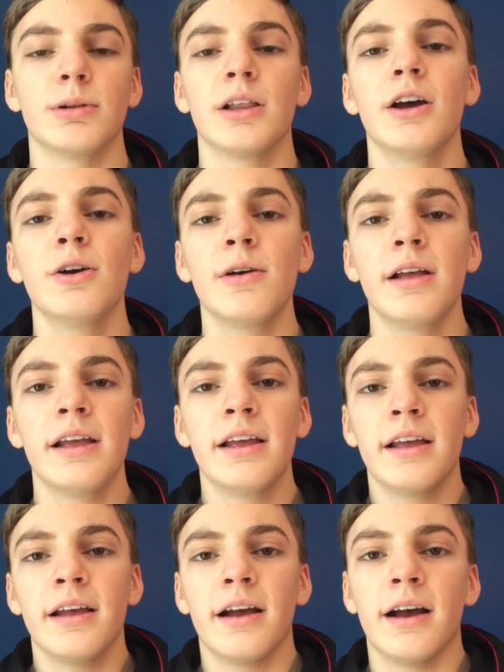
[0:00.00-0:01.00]
below.
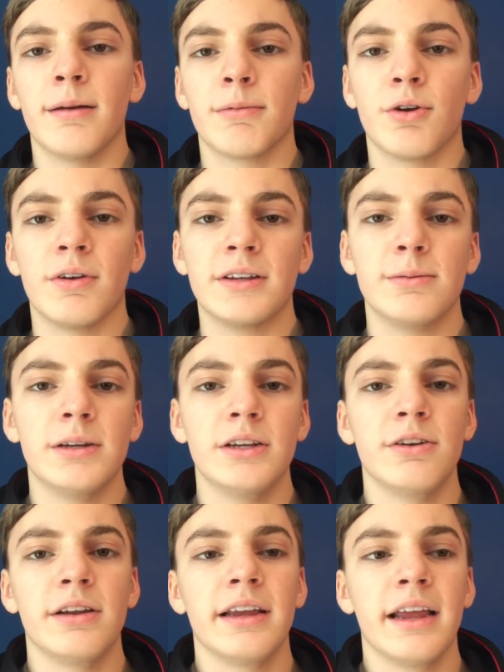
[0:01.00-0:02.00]
I'm going to be
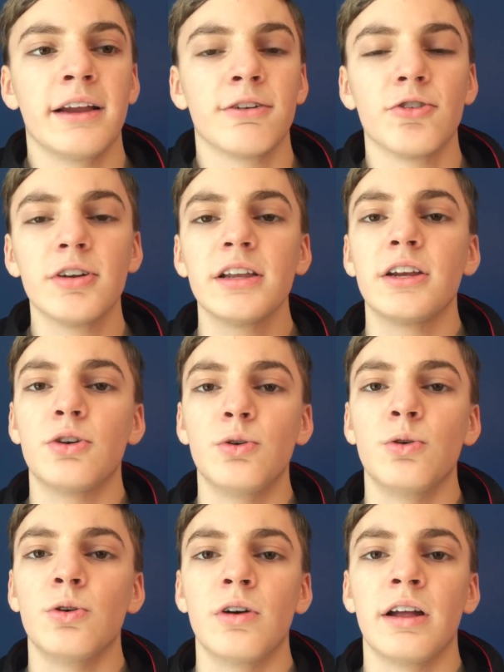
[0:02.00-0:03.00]
doing a really
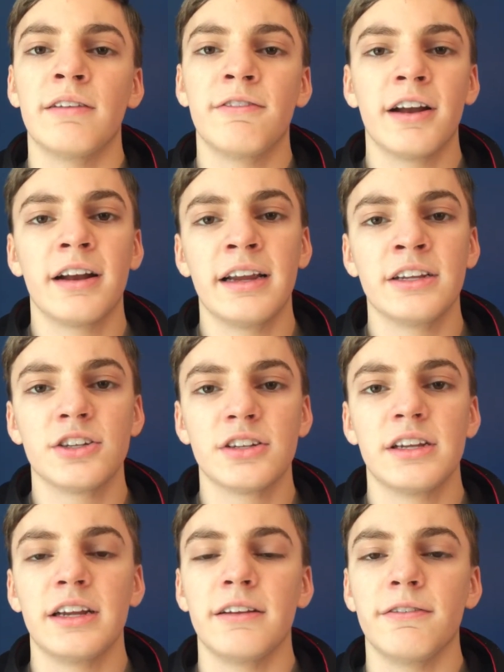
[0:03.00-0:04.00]
cool and very
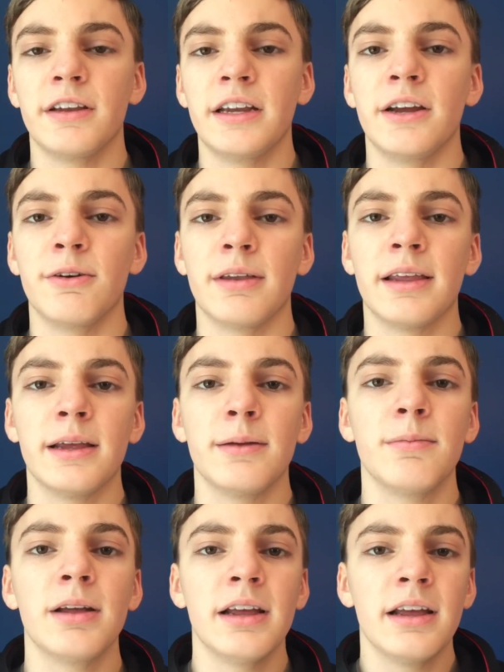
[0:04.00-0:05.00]
interesting video with
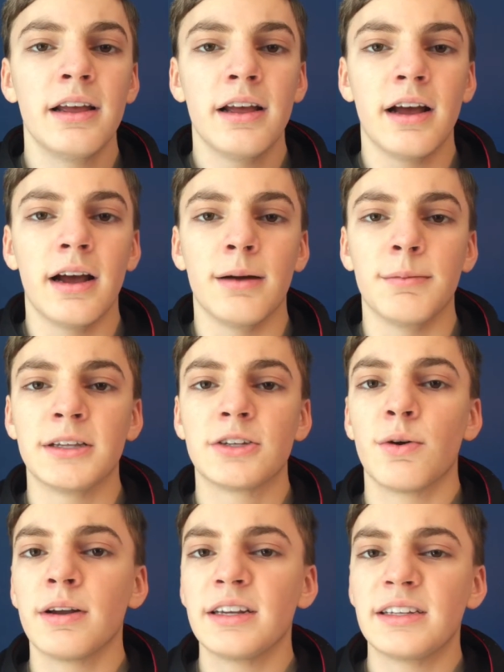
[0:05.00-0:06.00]
him. It's
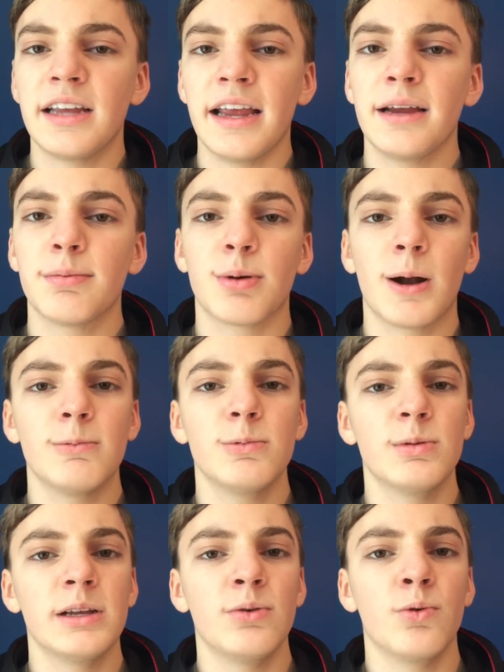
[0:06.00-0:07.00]
going to take
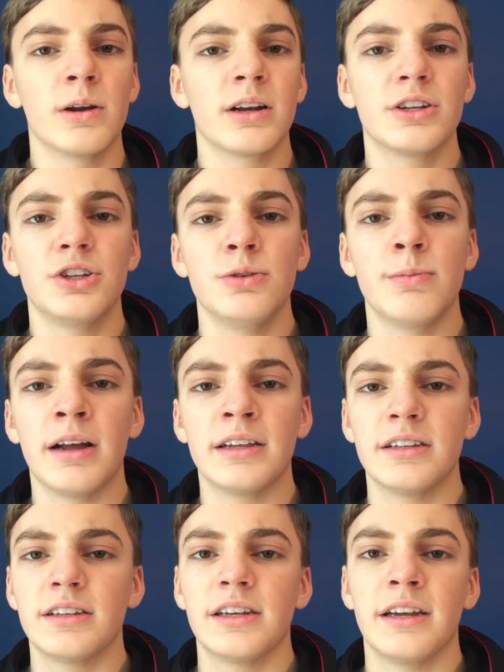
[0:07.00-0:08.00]
probably 1 or 2
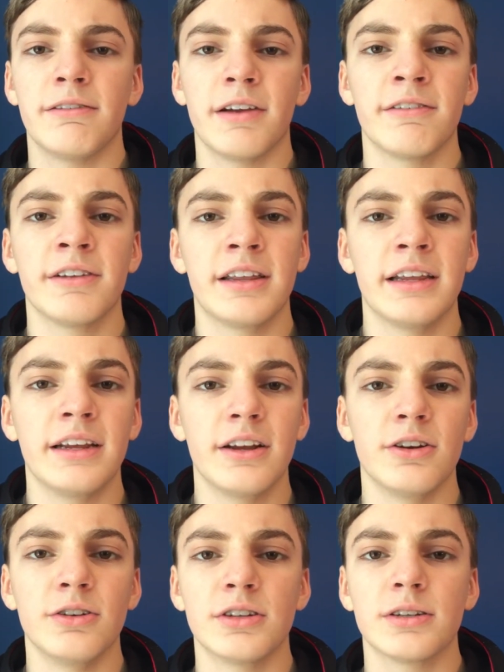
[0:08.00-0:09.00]
months if everything
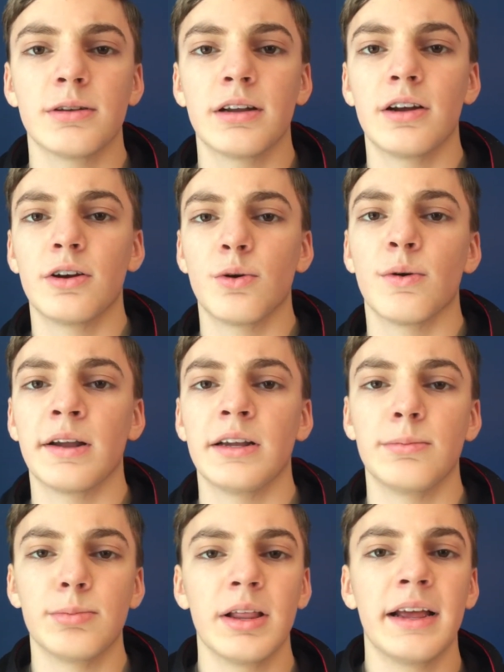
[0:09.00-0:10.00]
goes according
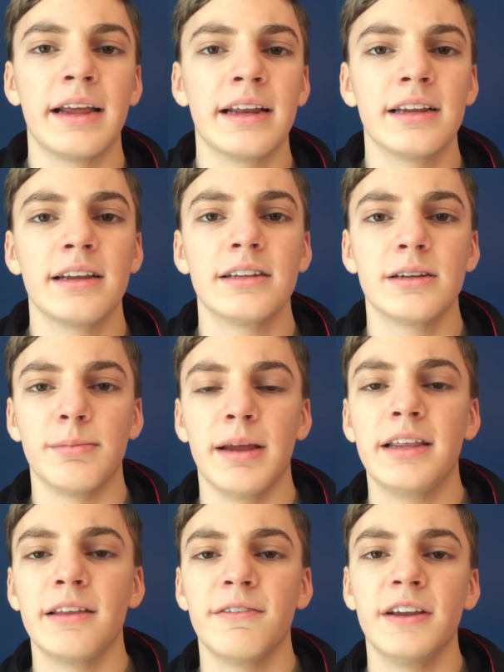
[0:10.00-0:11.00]
to plan to
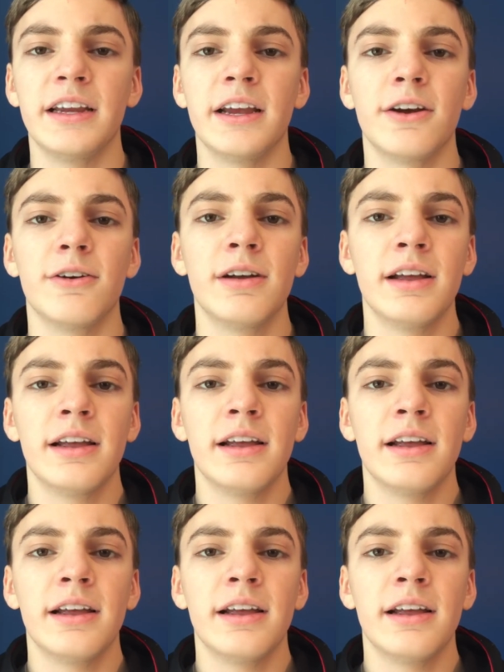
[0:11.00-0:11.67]
make the video,